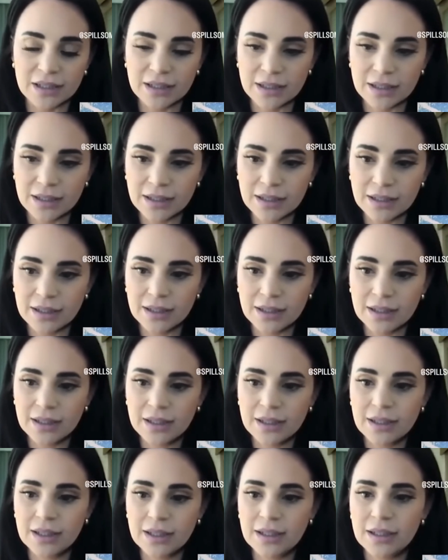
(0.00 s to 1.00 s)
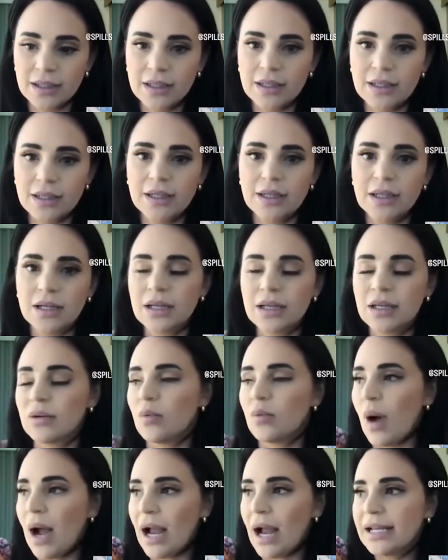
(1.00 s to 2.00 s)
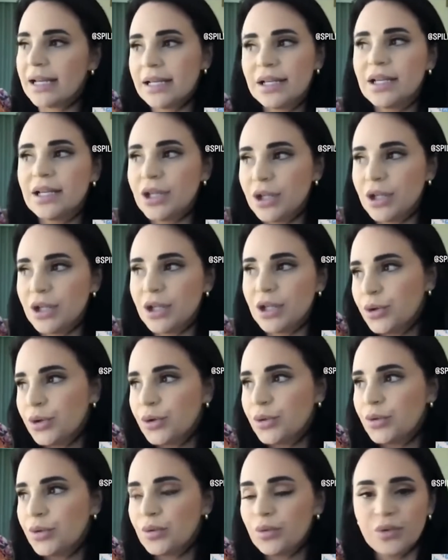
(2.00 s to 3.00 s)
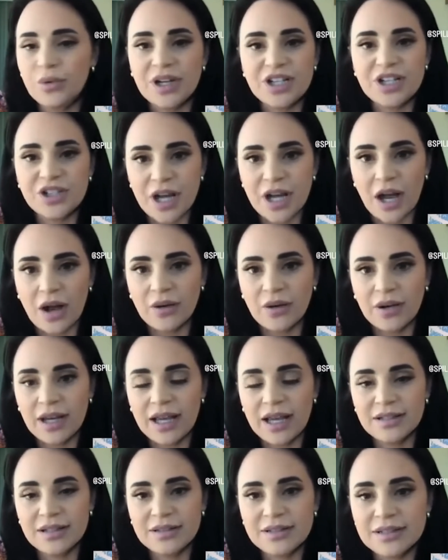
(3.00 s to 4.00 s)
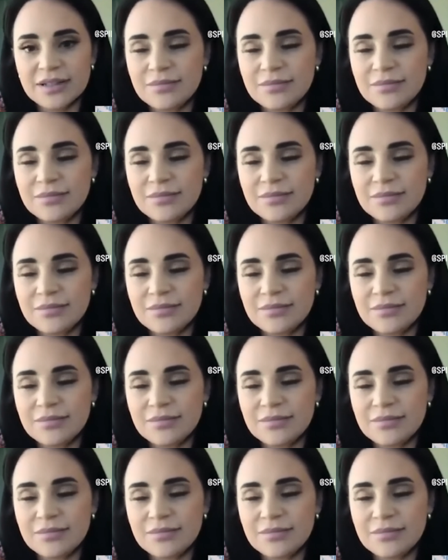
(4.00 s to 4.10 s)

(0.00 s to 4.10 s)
Mm-hmm. Why didn't you reach out? And